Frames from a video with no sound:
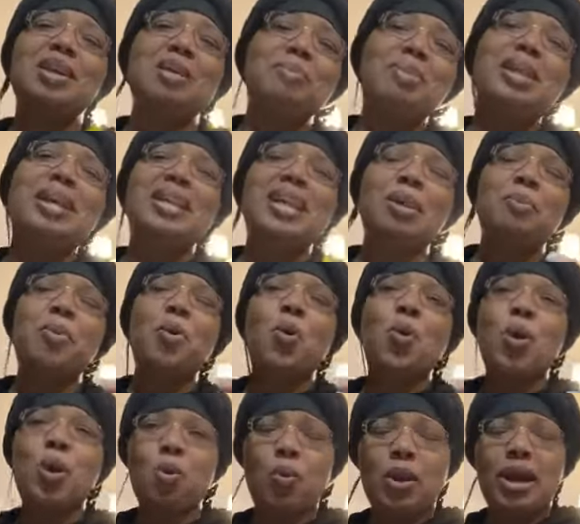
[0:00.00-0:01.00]
But at that
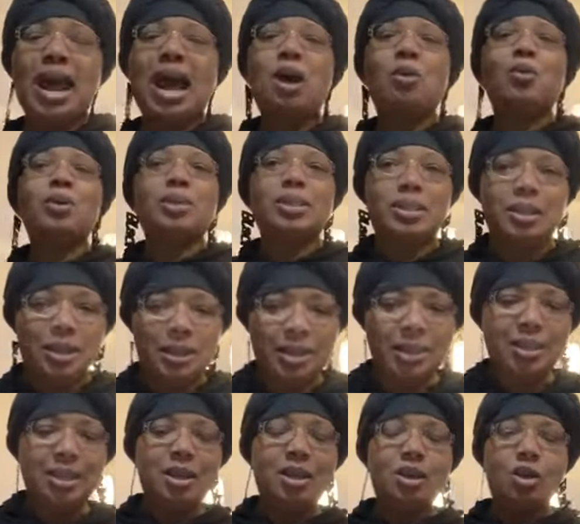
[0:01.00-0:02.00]
point, when I was
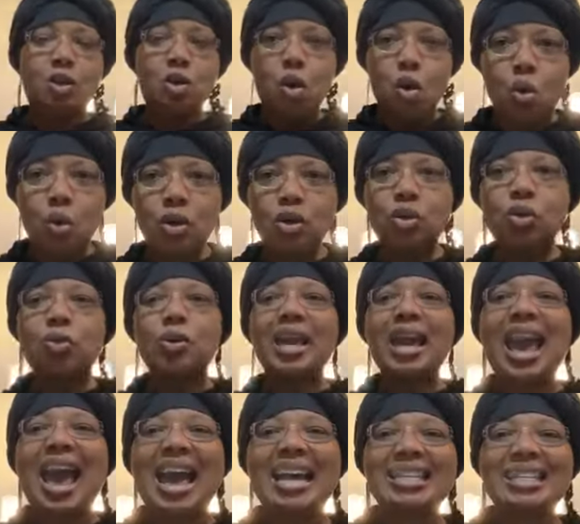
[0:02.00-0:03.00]
going through
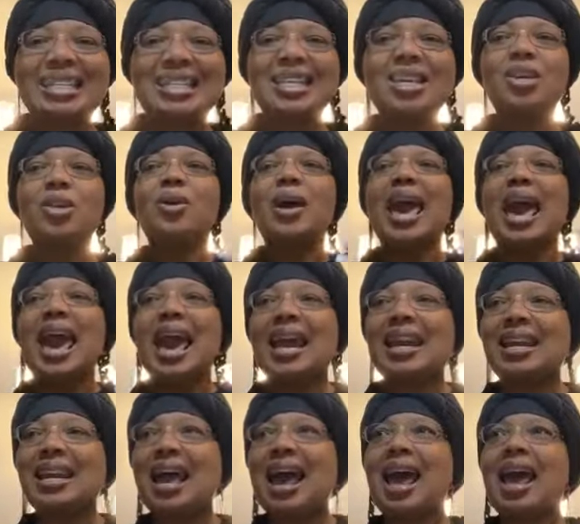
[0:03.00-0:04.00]
that, I still
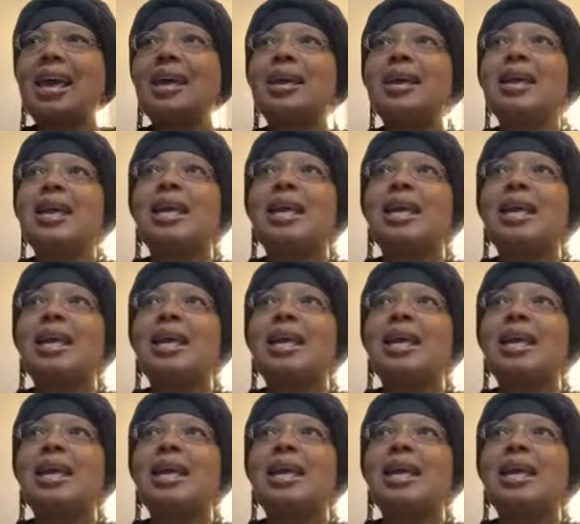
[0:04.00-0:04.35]
had not